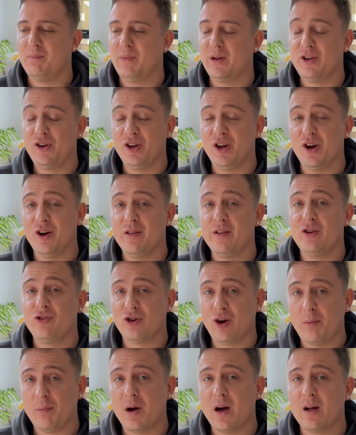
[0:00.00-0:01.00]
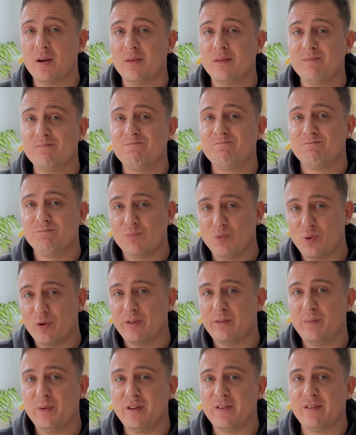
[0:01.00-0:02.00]
but you know, the job hunt
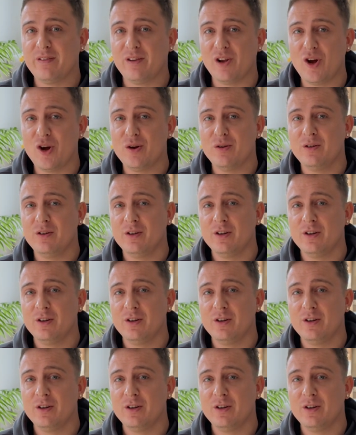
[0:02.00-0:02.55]
was a bit slow.